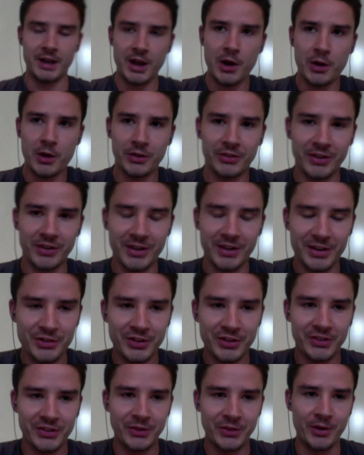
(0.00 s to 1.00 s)
No, it's an
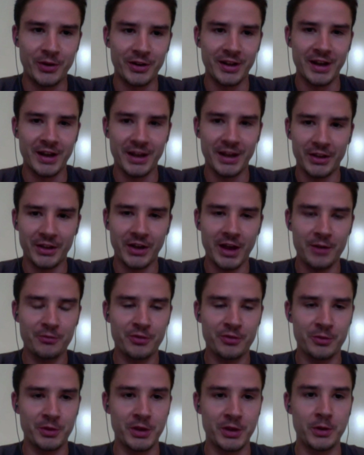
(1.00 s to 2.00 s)
interesting one. Uh, I'm
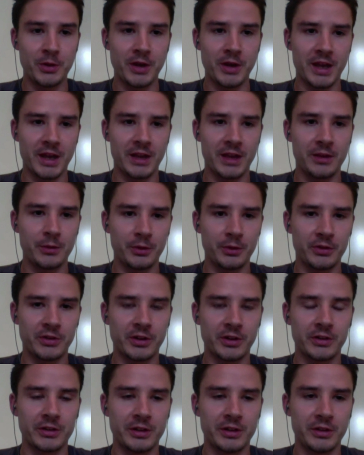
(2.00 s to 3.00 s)
from the UK. We
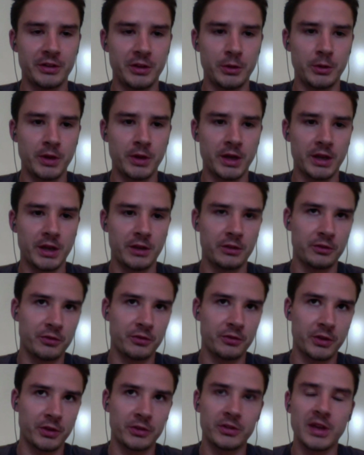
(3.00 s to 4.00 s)
started in the UK.
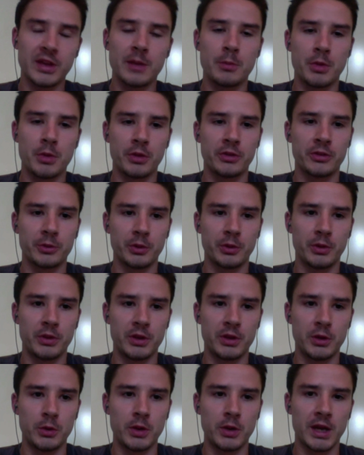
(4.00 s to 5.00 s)
First ten months we were in
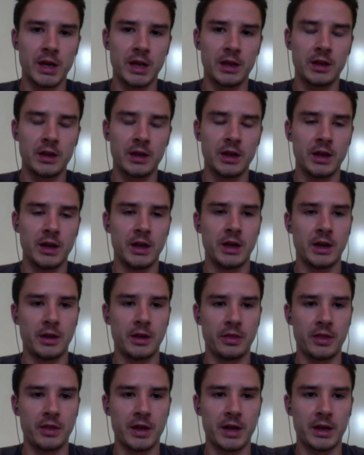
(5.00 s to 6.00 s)
the UK,
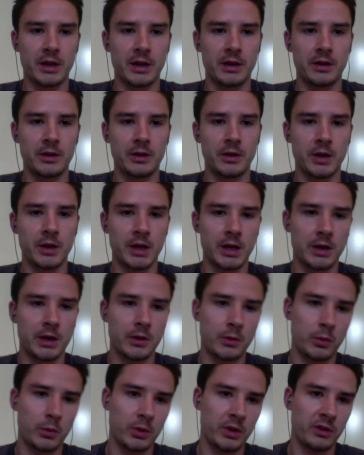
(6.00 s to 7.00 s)
and then
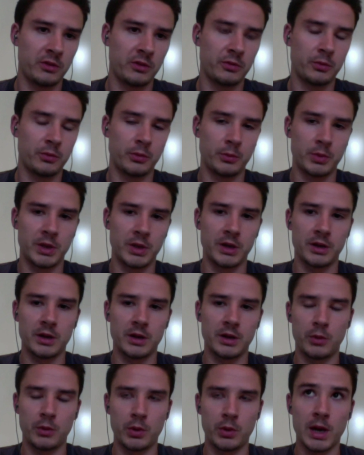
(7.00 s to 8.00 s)
uh, we've
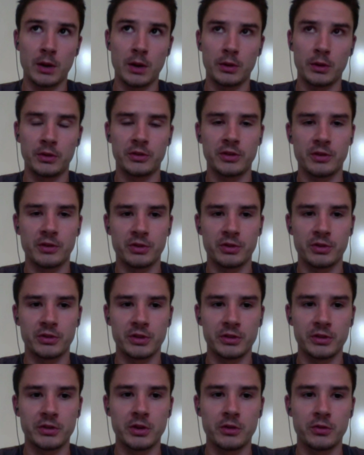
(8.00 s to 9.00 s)
been we were out in San
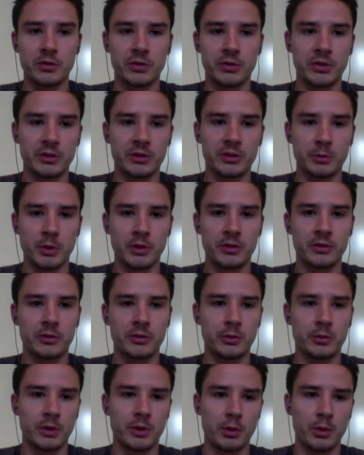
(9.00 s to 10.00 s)
Francisco for six months,
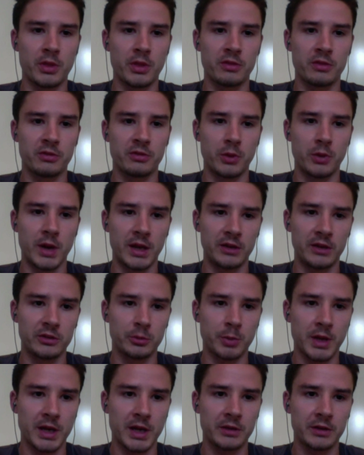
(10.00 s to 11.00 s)
where we went through
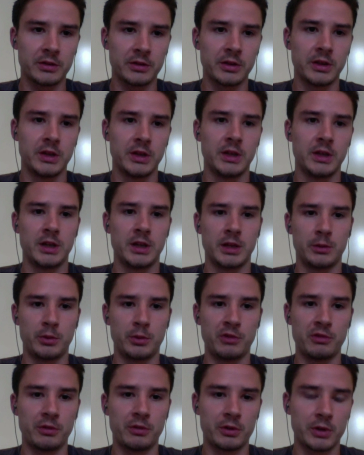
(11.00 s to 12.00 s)
AngelPad, and
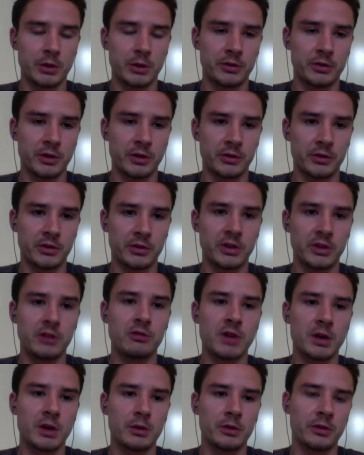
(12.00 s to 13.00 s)
we closed our seed
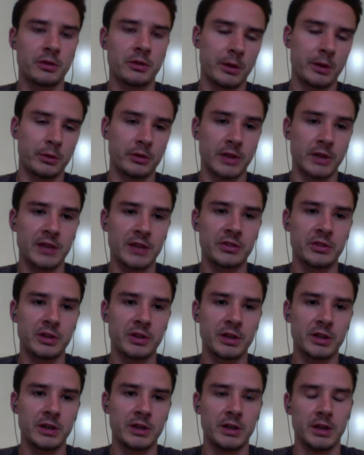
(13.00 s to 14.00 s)
round. That was last
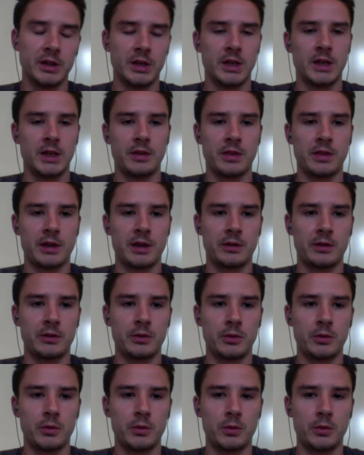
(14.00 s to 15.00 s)
year, and
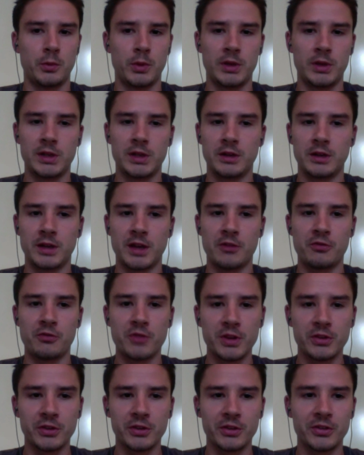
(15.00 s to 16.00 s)
then we didn't get
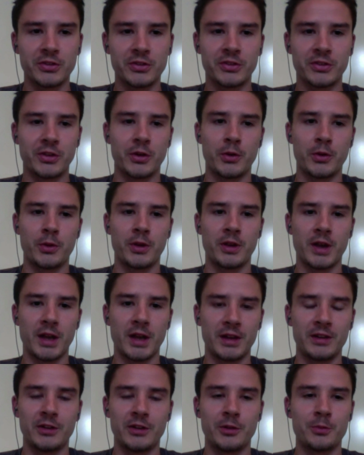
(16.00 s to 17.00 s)
visas, so we
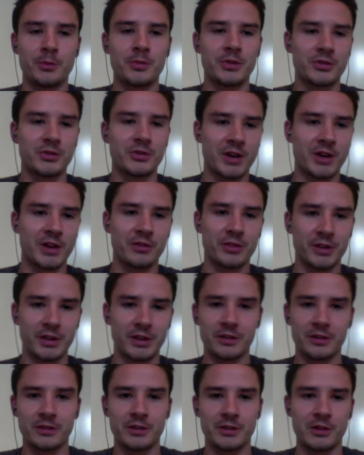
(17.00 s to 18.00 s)
ended up
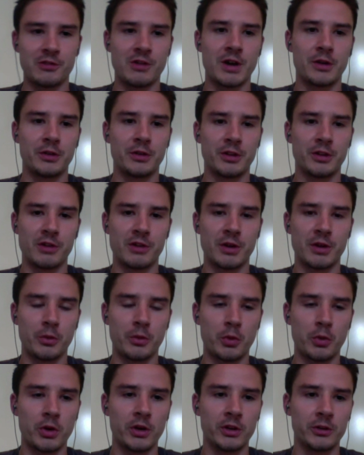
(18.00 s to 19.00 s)
traveling around, around
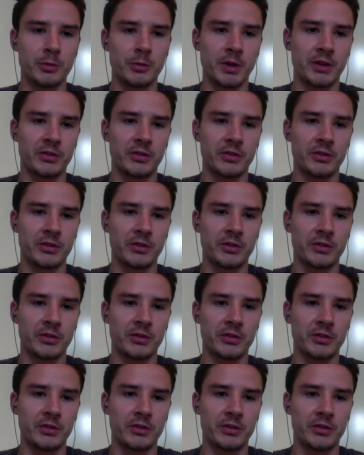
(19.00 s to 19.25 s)
the world.